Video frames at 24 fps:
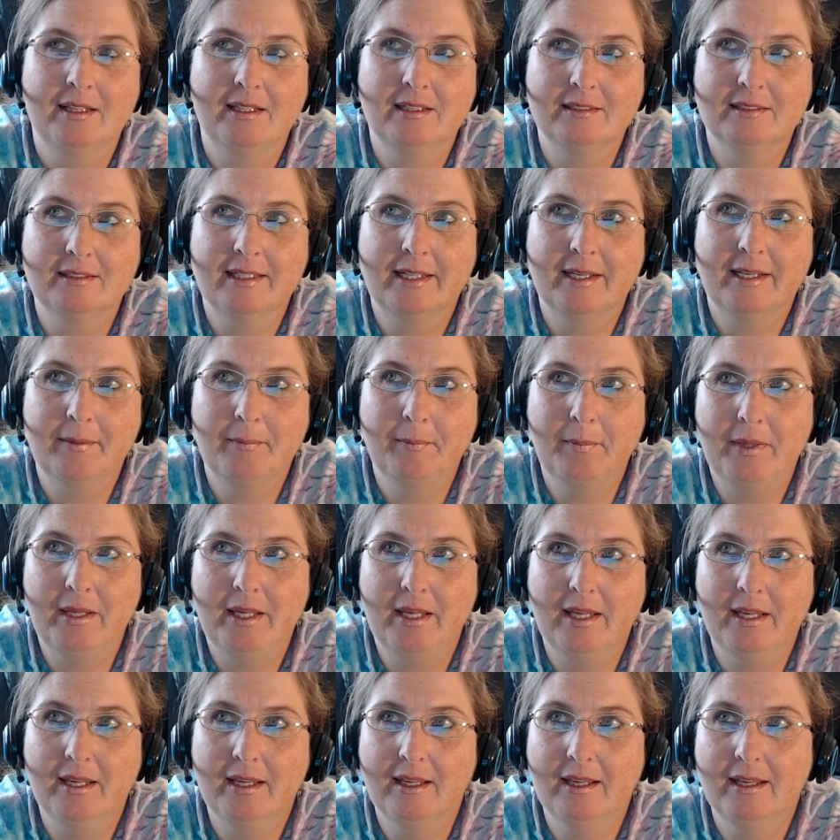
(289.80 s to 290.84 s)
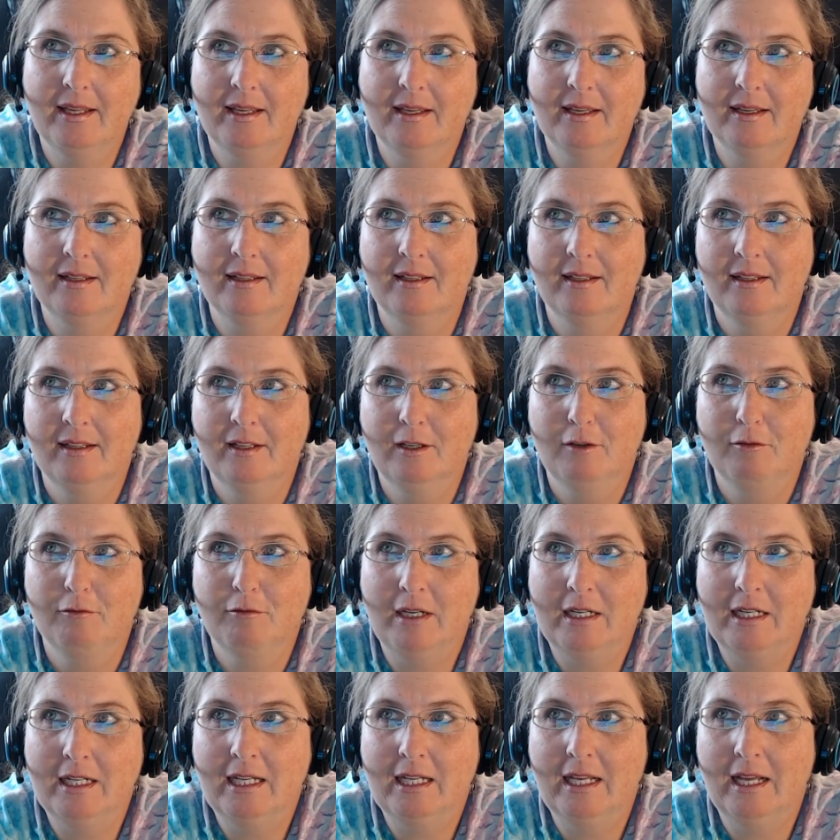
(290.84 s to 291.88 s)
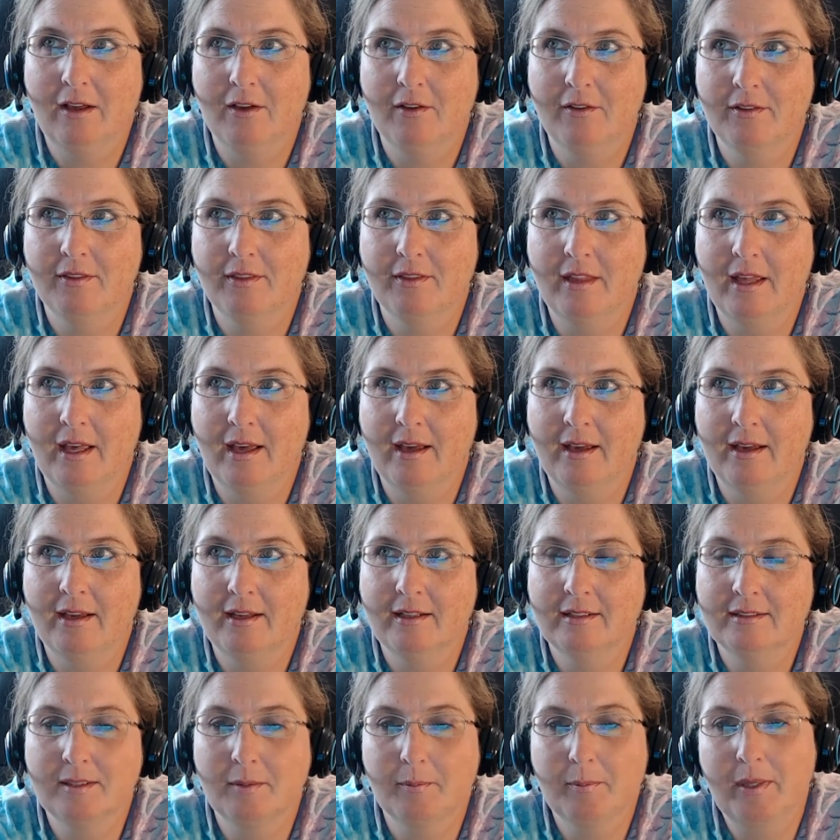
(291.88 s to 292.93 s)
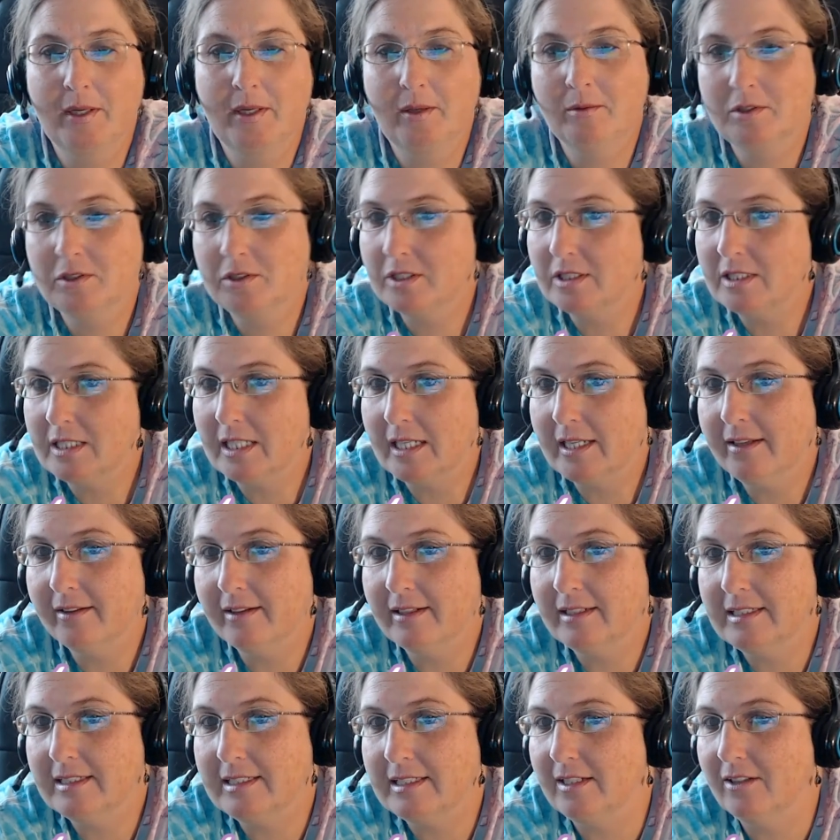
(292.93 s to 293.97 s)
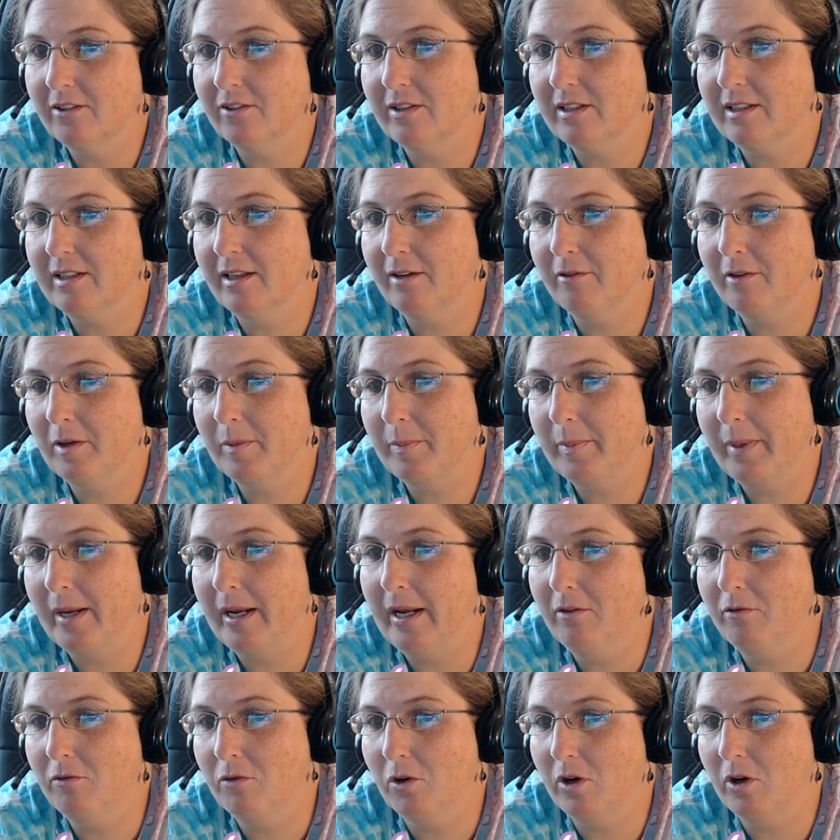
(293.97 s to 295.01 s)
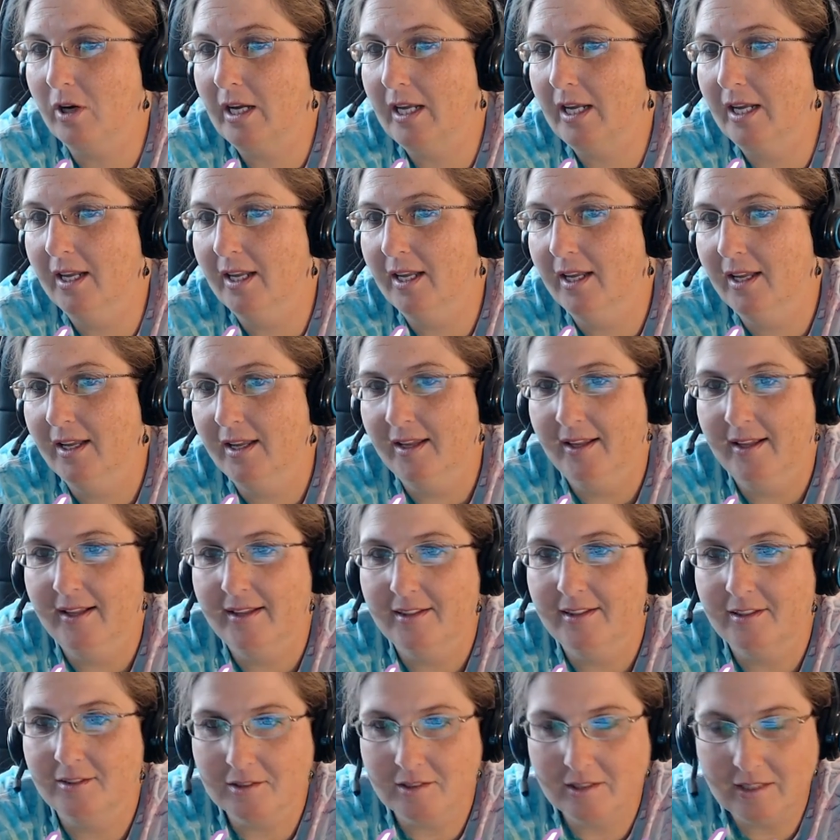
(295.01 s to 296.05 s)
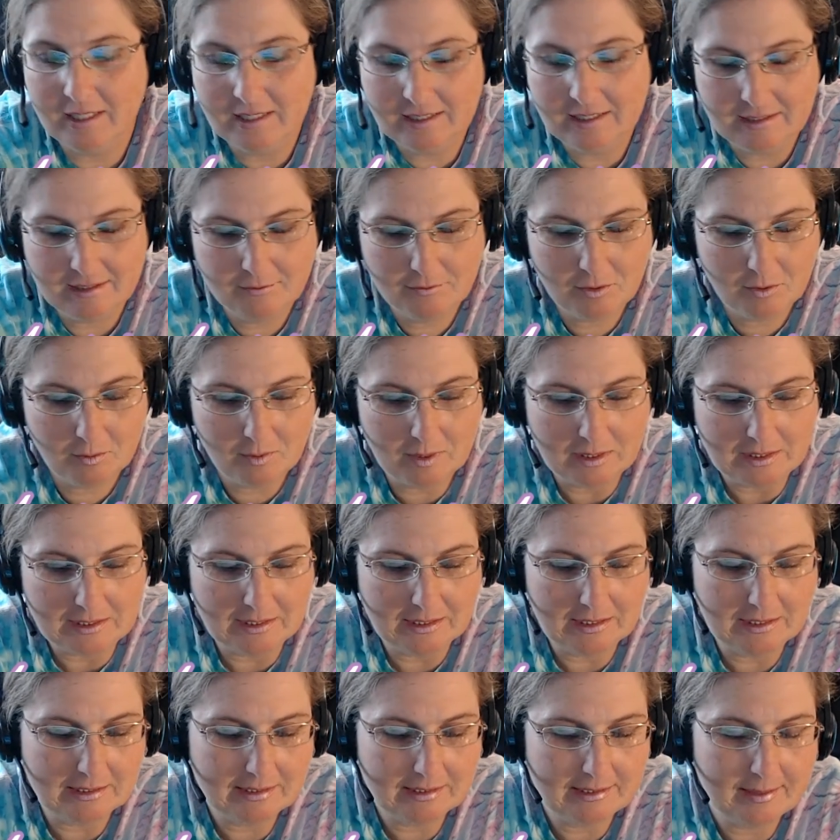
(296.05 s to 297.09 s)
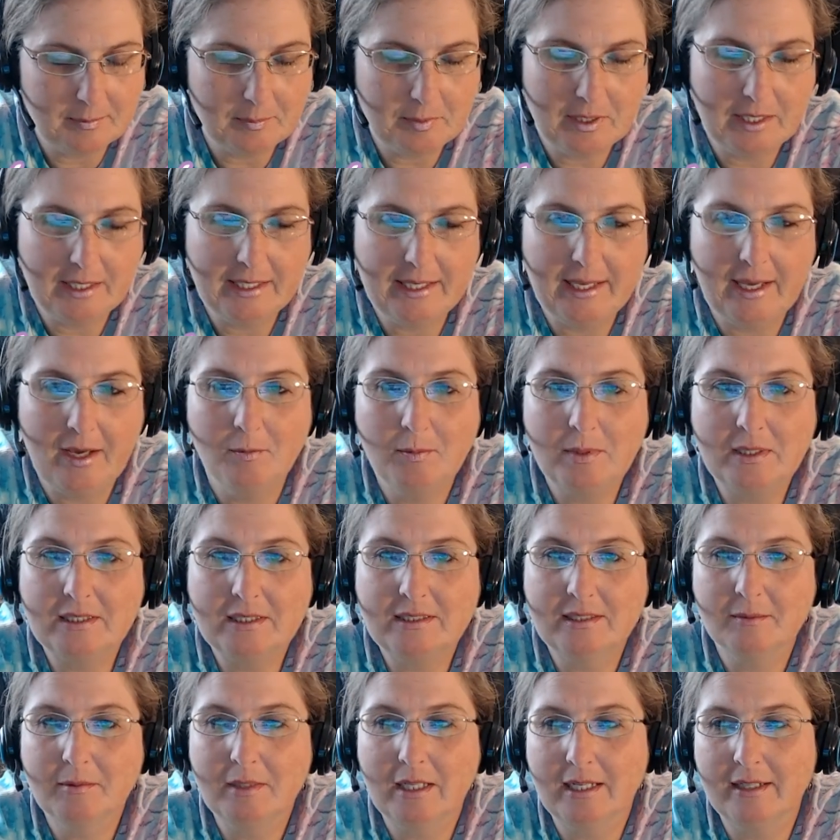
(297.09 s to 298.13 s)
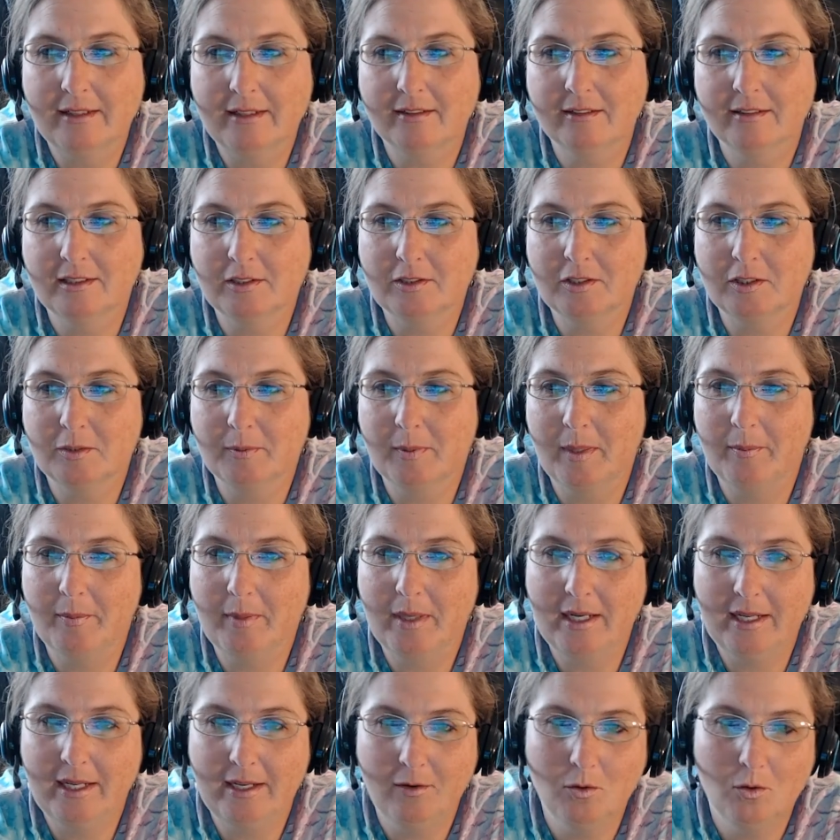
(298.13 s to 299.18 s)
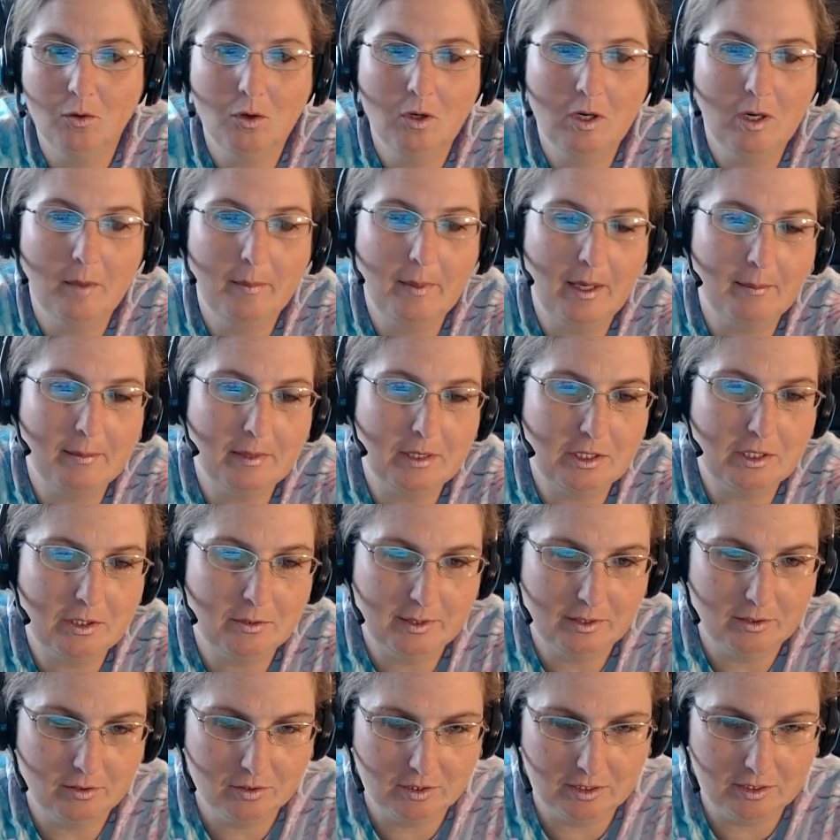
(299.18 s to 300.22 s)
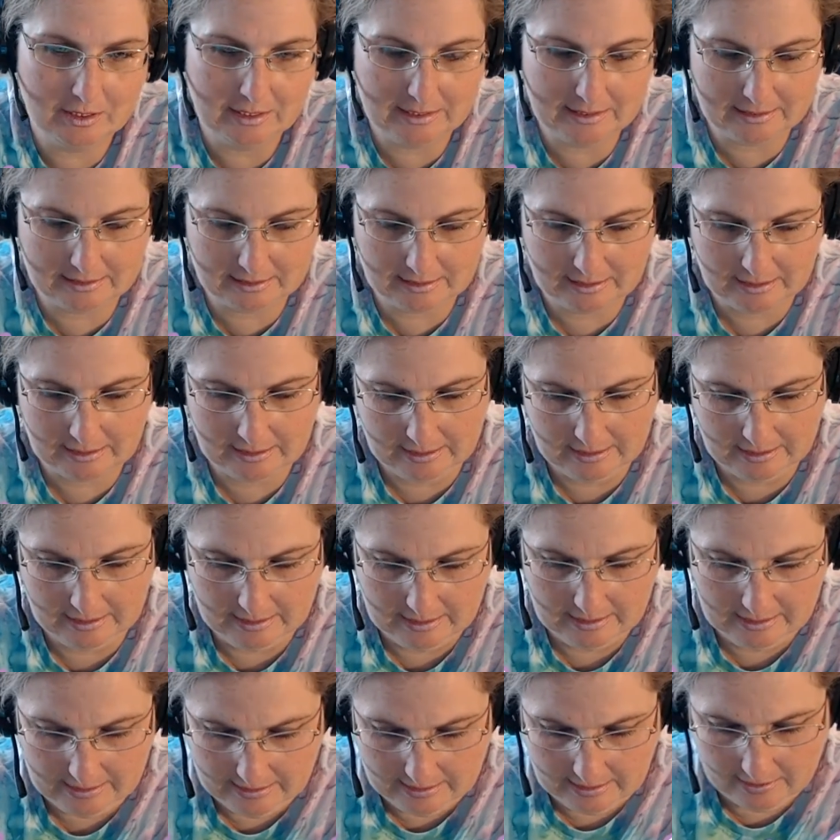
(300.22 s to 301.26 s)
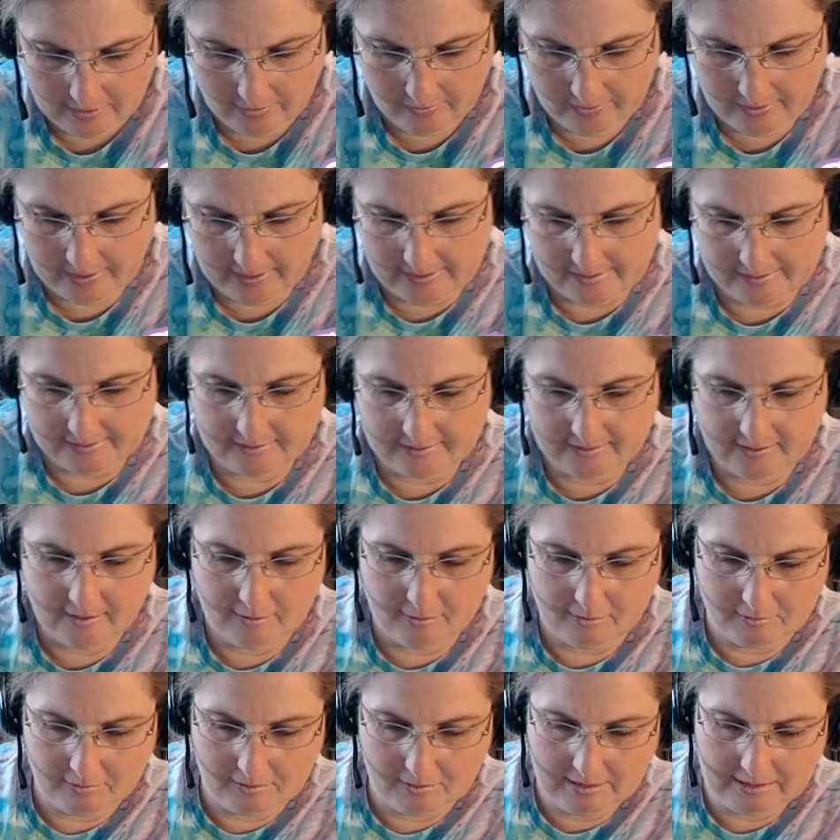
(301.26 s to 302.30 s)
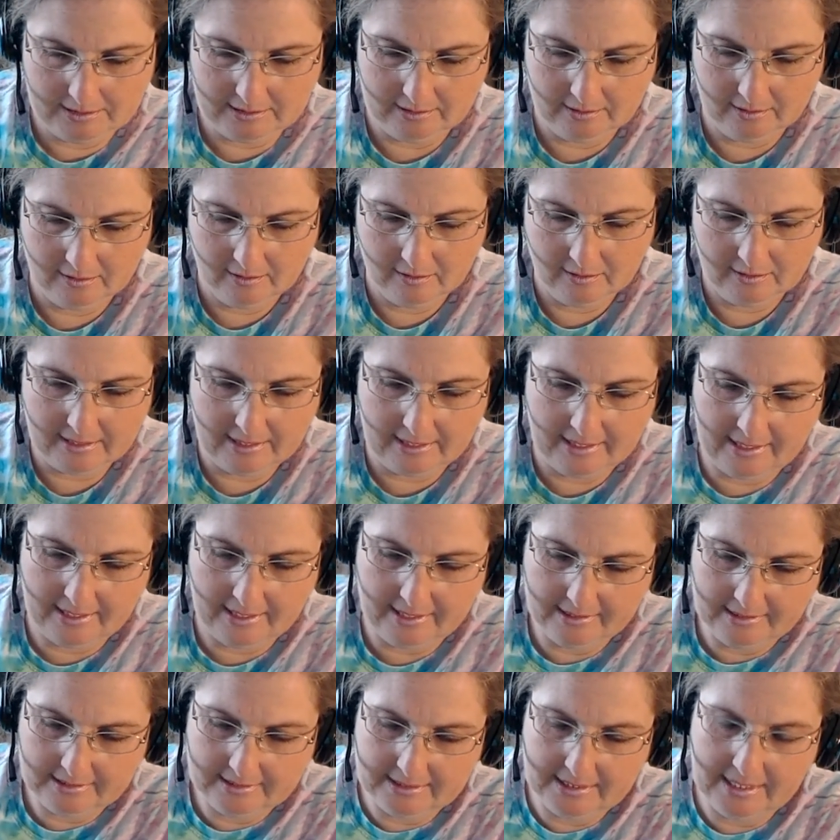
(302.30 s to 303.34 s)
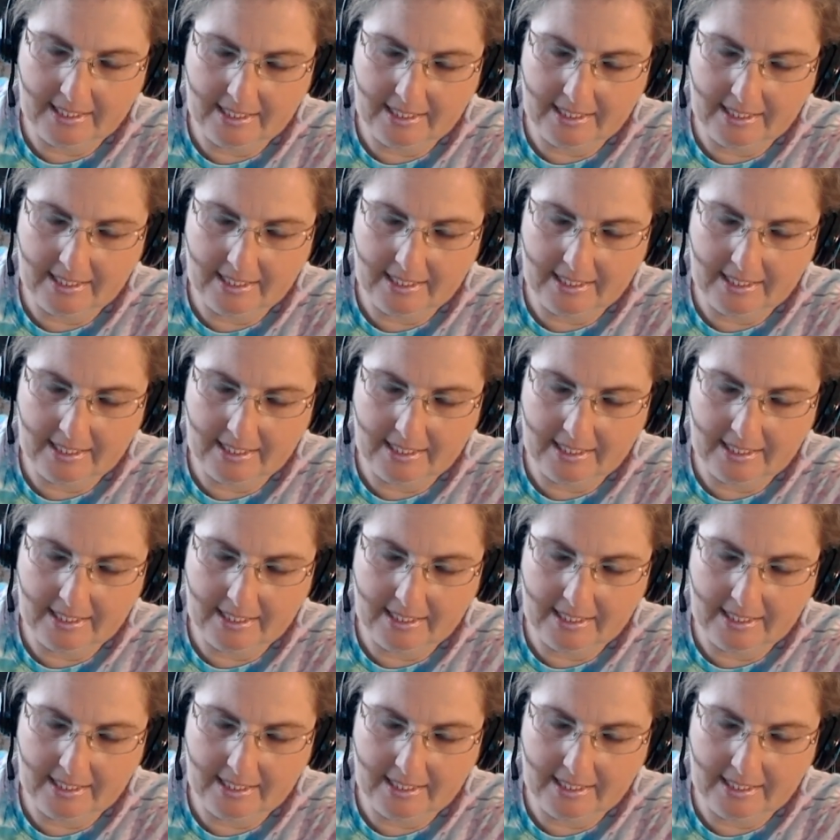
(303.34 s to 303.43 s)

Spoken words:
This can be finding out that somebody wants to take you to dinner and they want to pay for it. There's a lot of different ways that this can play out, but some kind of good news about money or about material goods. Okay, so let's look at